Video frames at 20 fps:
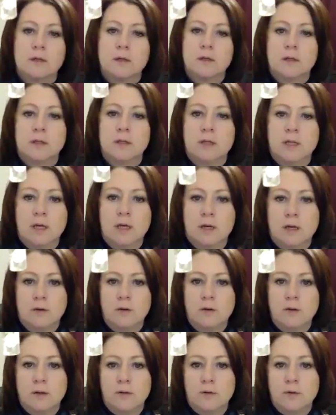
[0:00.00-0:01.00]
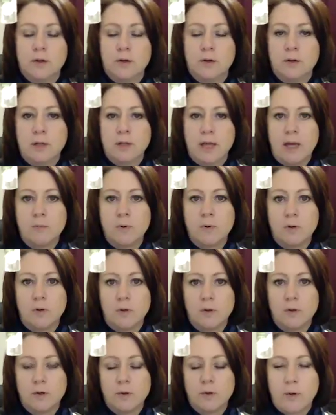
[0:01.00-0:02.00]
the
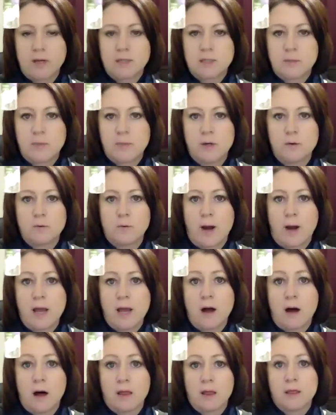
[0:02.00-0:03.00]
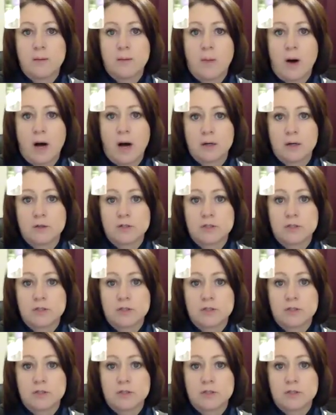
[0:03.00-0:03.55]
label, the recipe, right on the bottle.